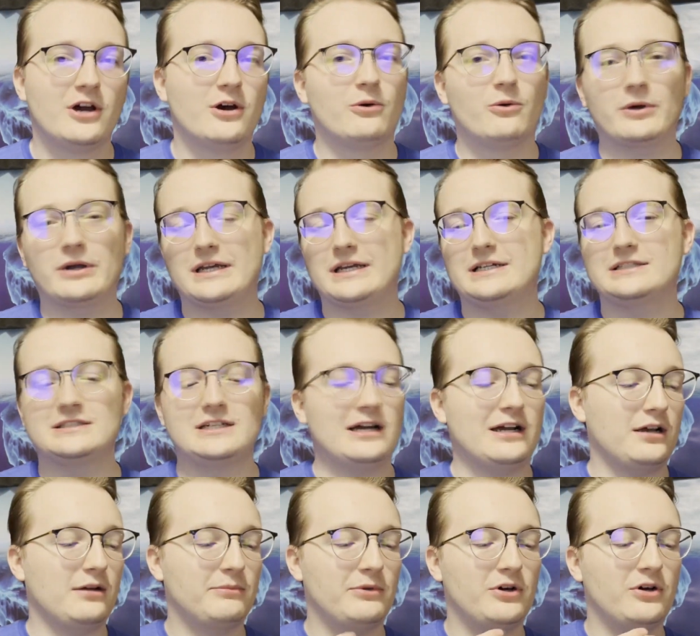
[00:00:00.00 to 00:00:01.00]
We're gonna
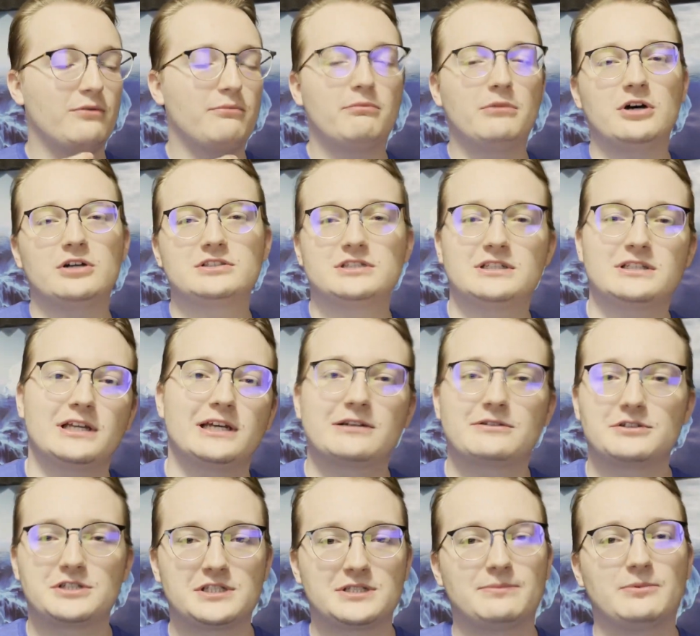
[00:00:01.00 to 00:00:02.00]
talk about
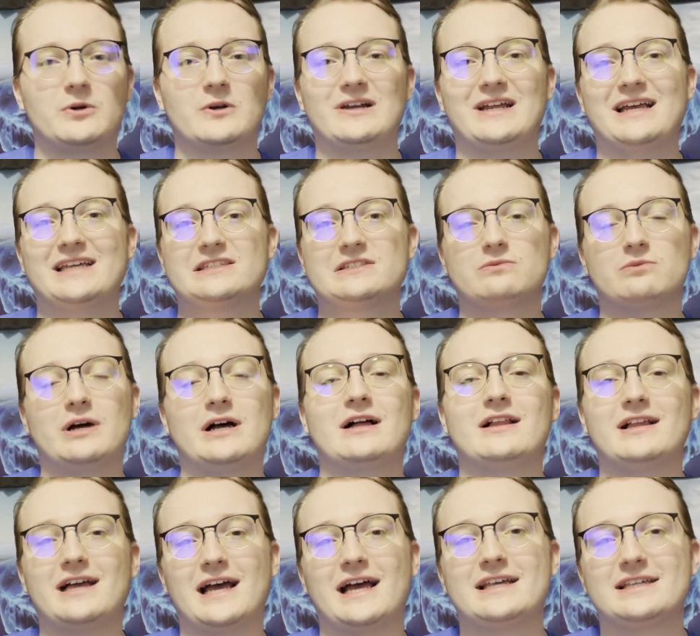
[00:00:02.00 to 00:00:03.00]
multi-language support as
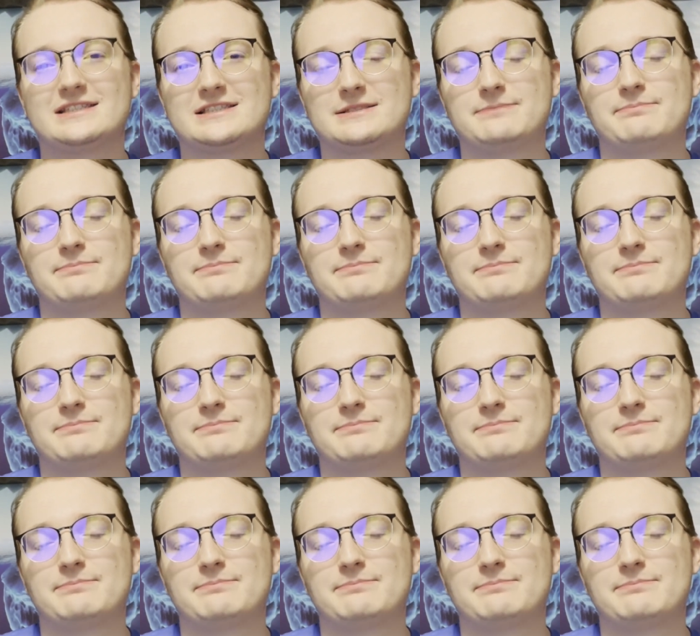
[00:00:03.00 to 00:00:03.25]
well as